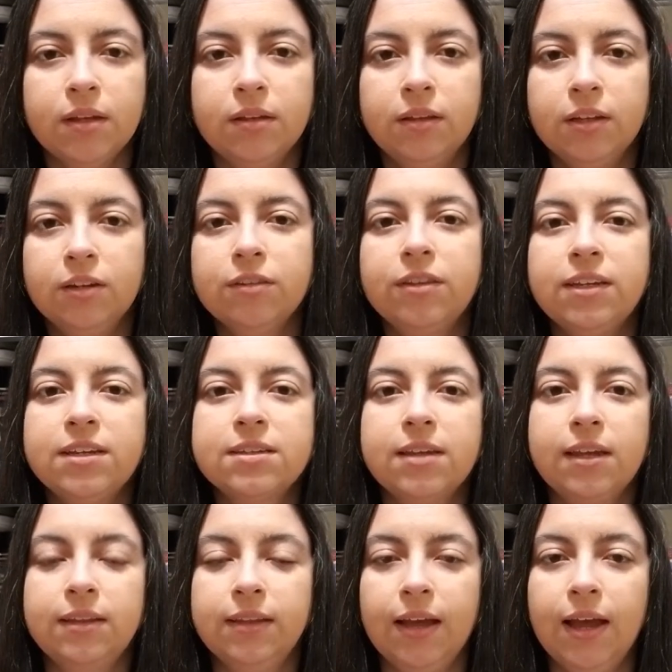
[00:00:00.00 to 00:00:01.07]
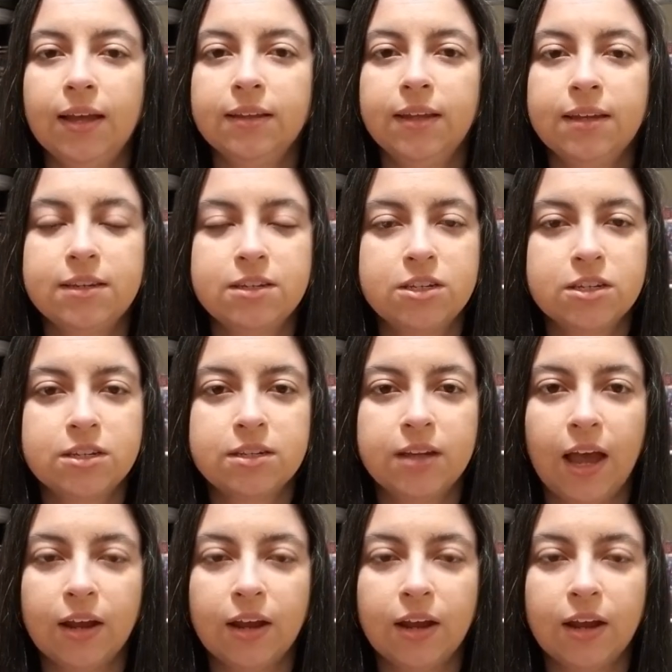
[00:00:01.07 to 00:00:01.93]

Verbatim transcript: little things like that like just